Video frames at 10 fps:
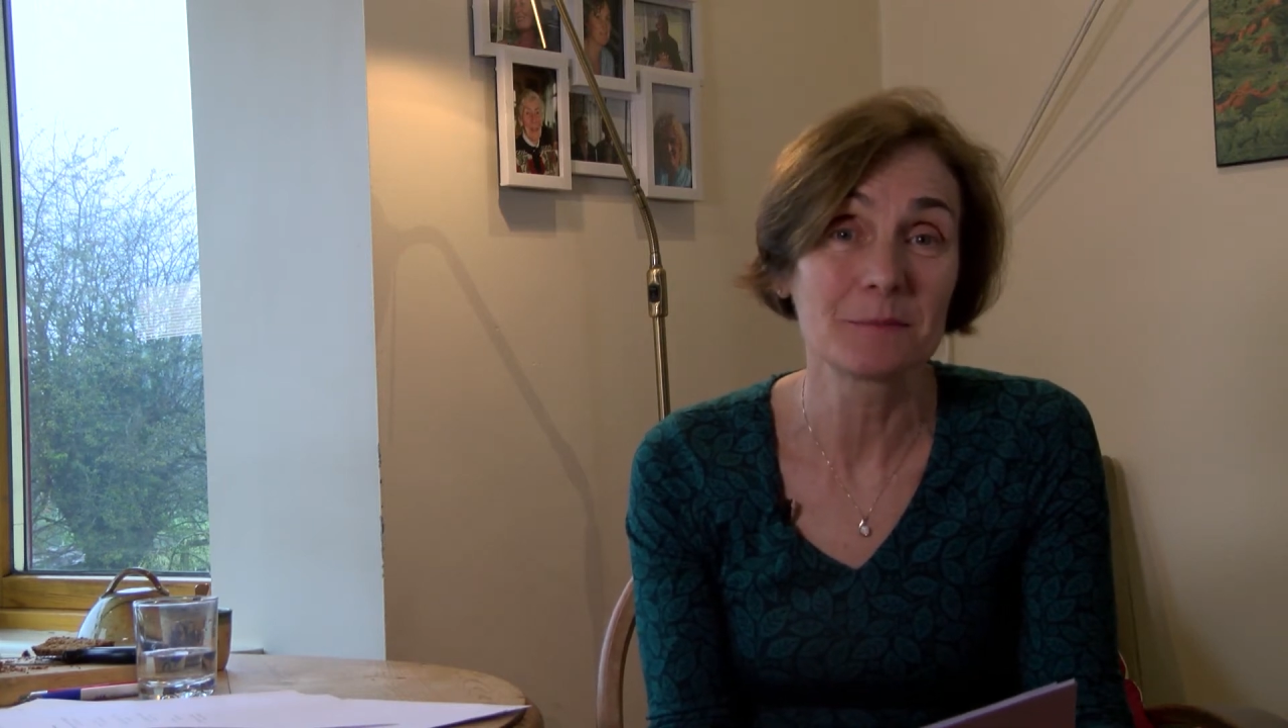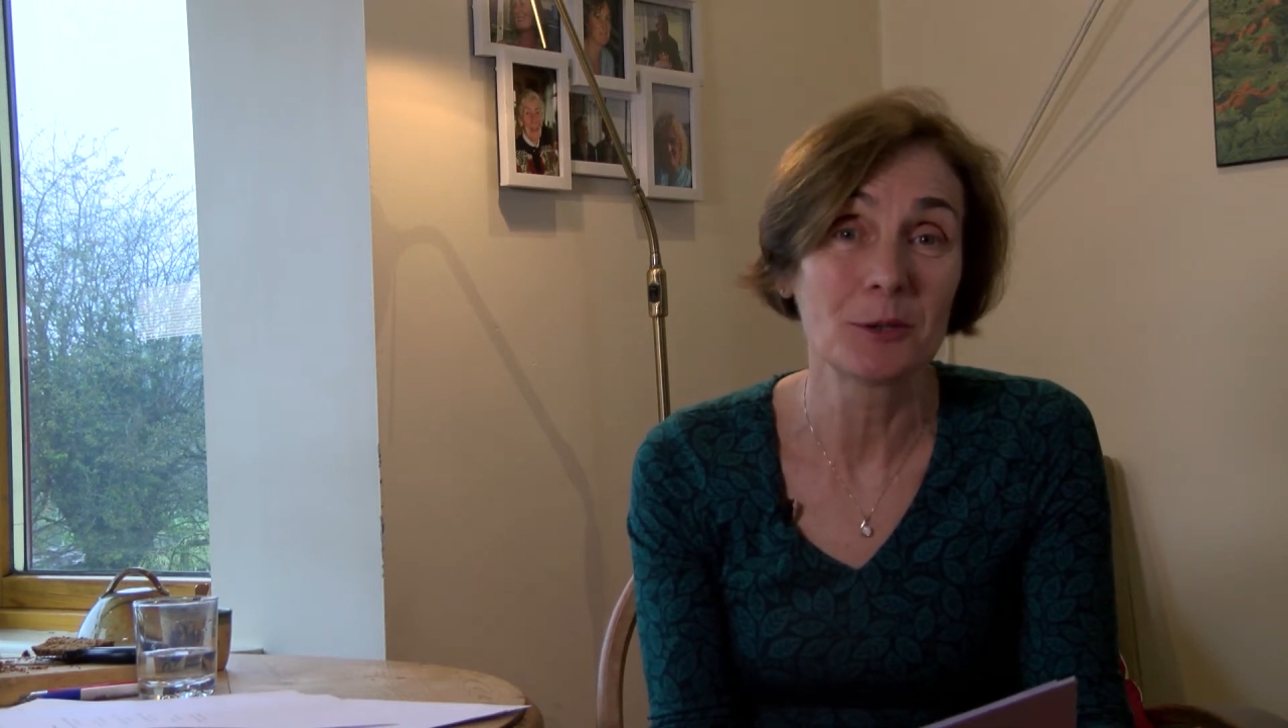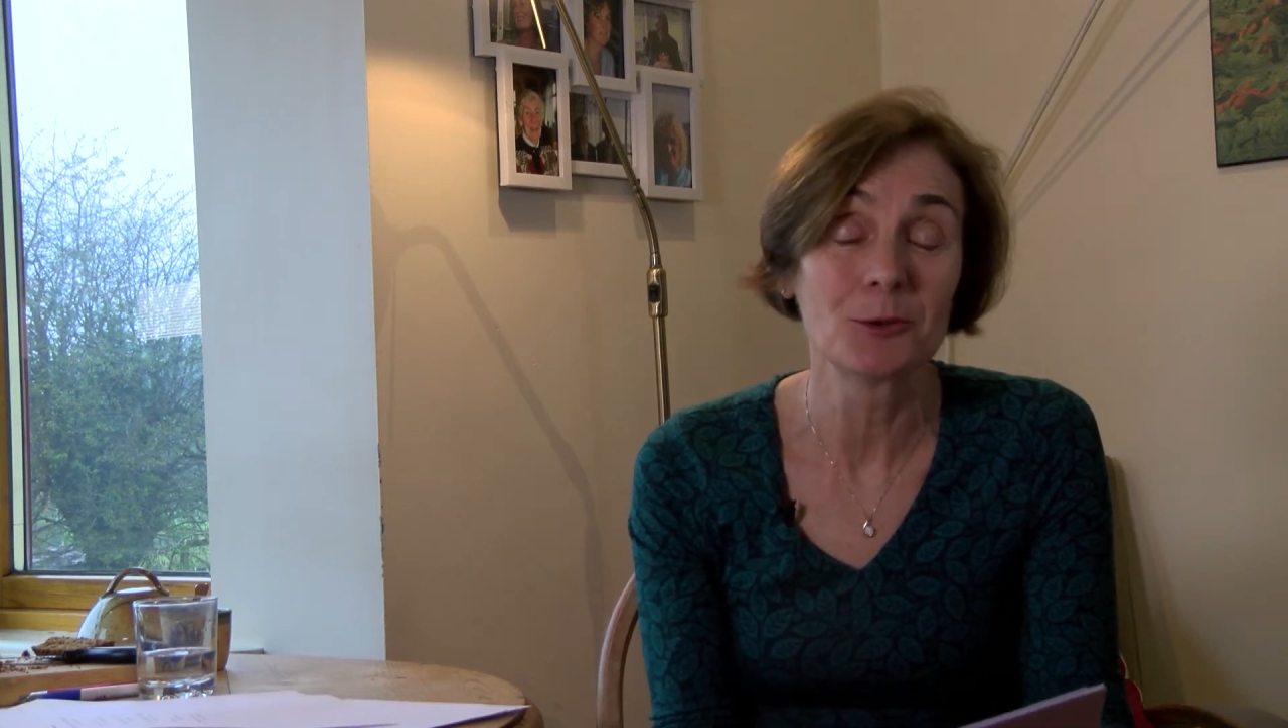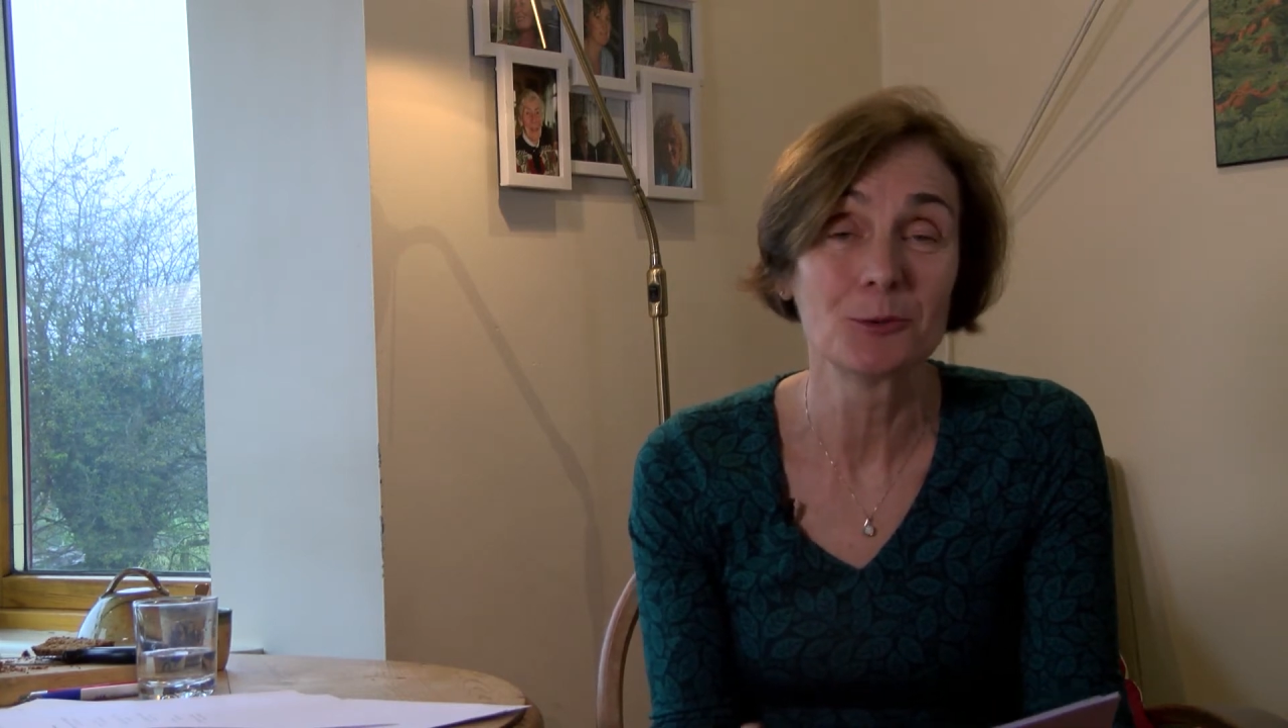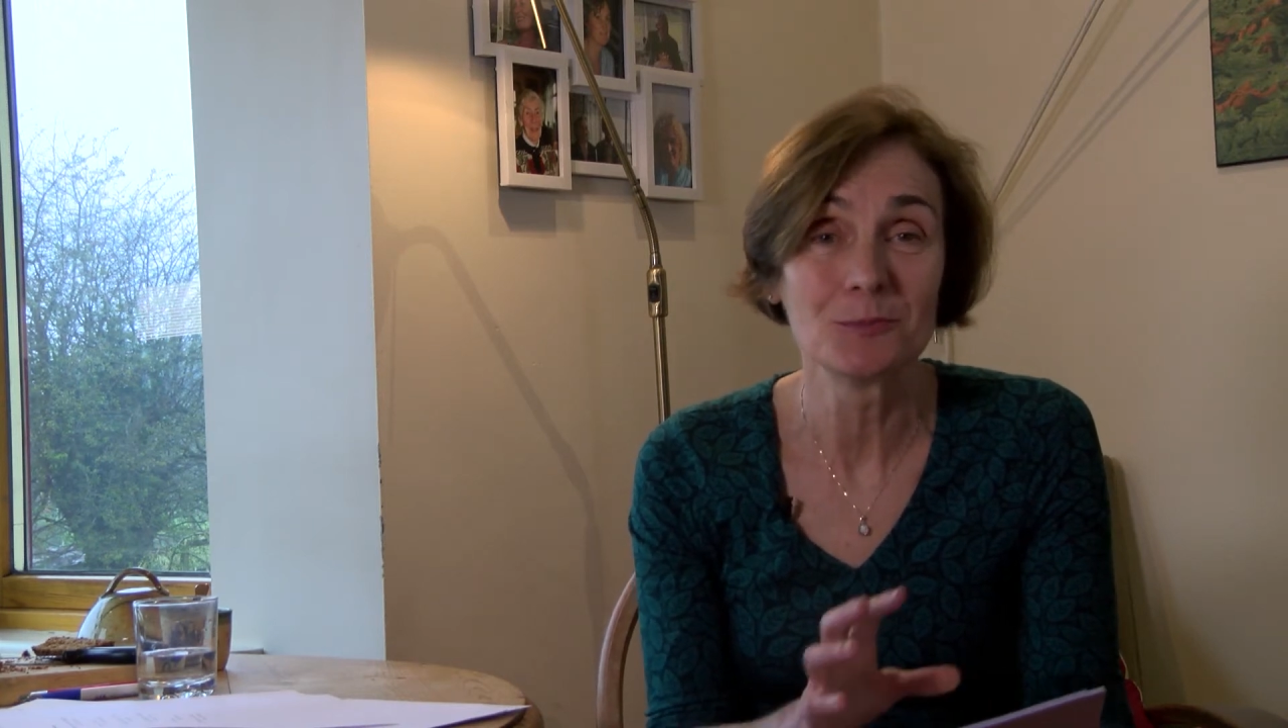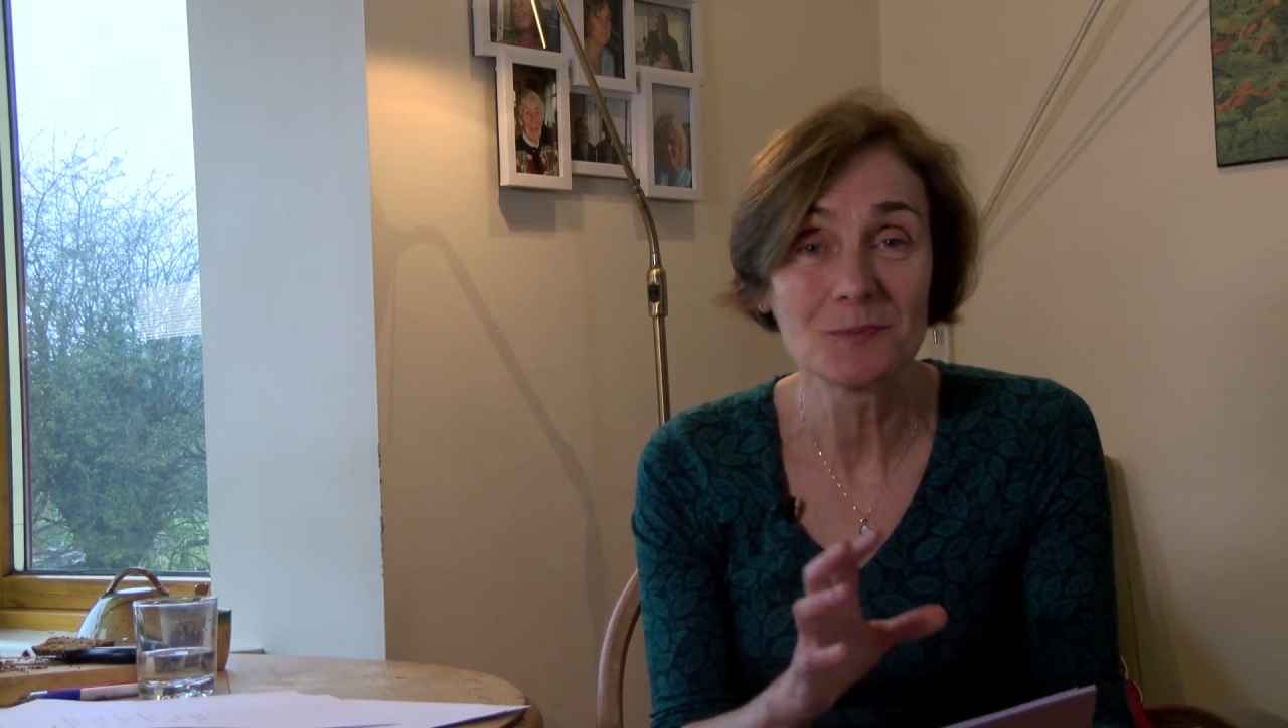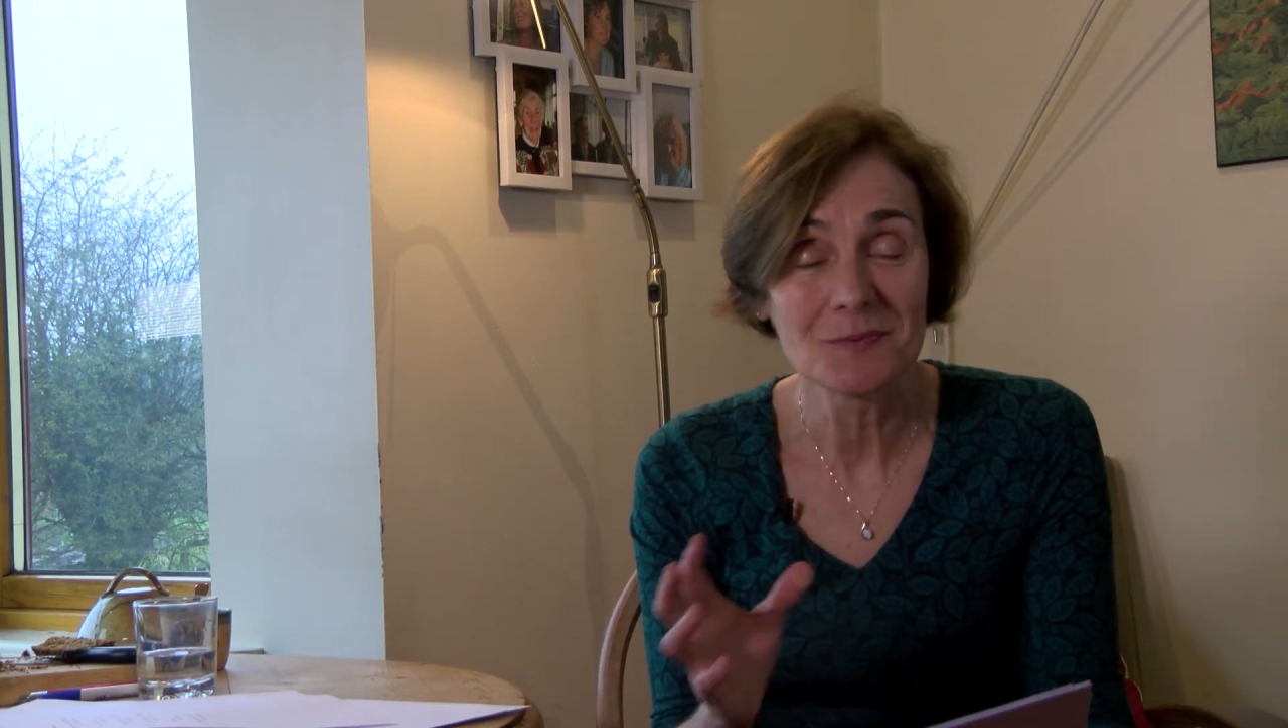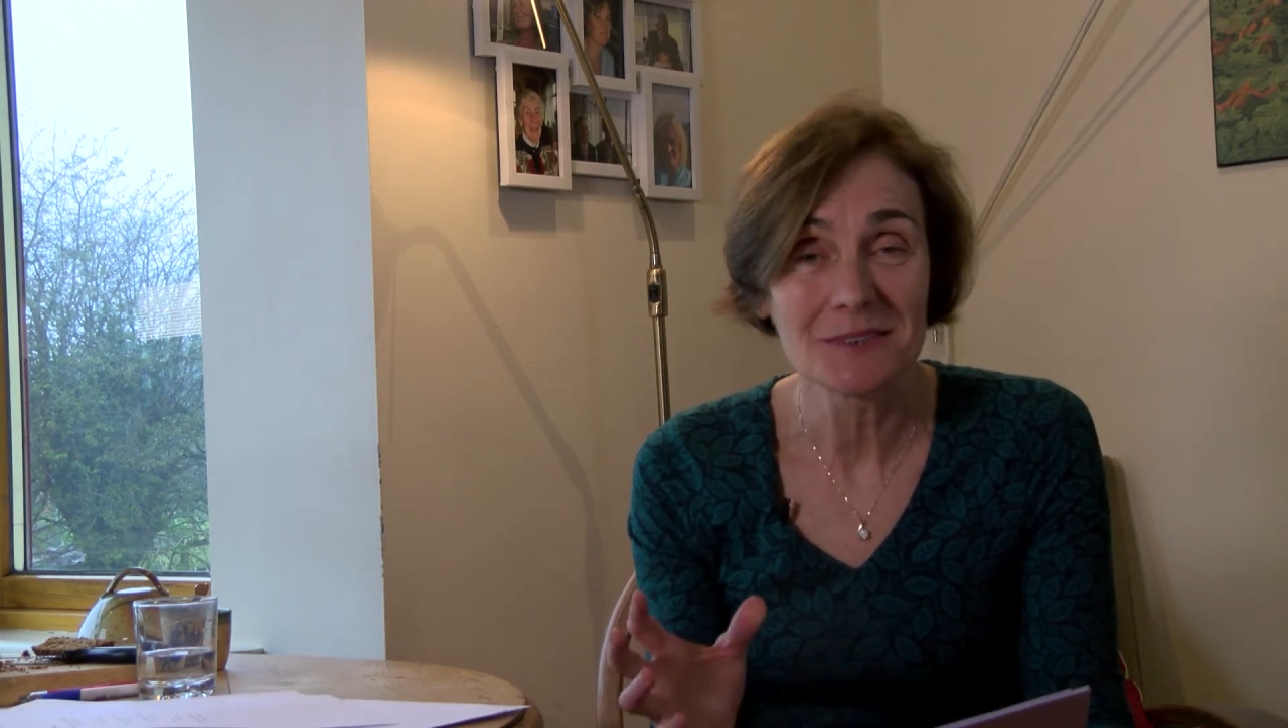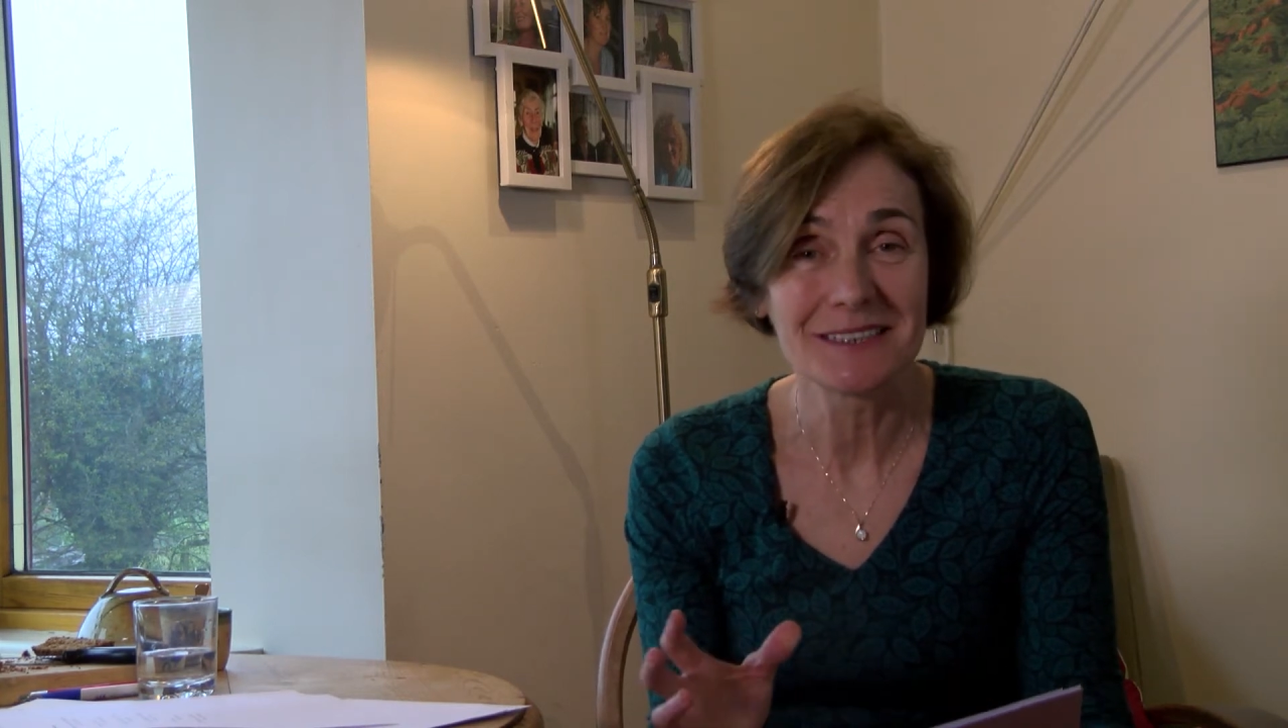poem